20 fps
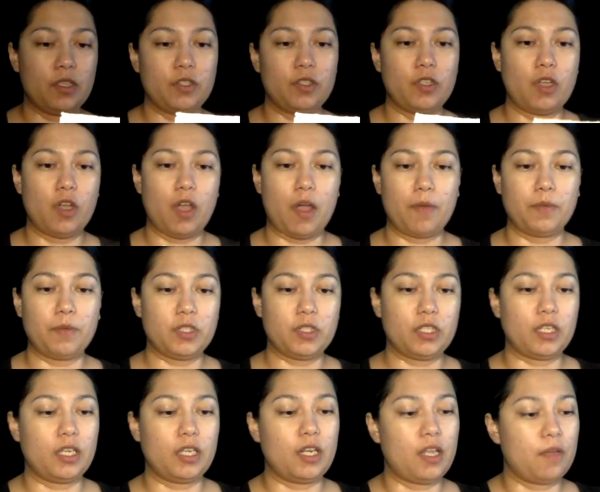So I'm
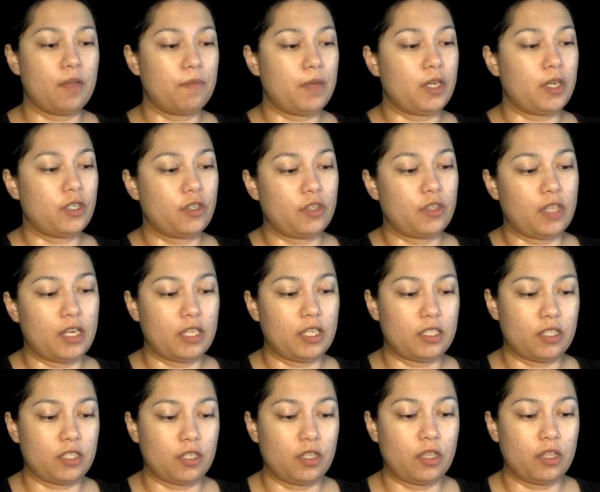just gonna make sure that
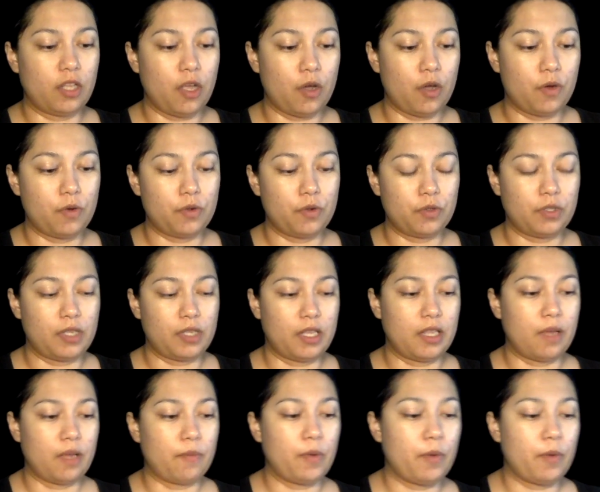it's closed,
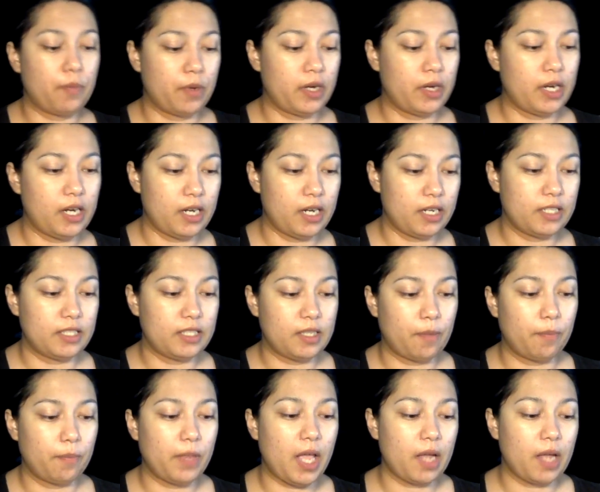and I'm gonna put it in a
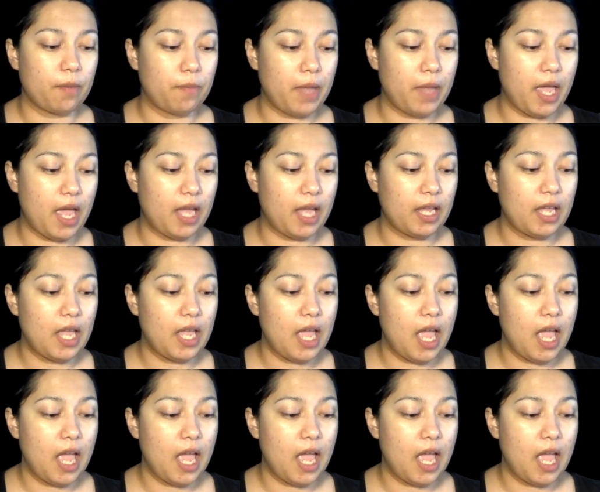Ziploc bag,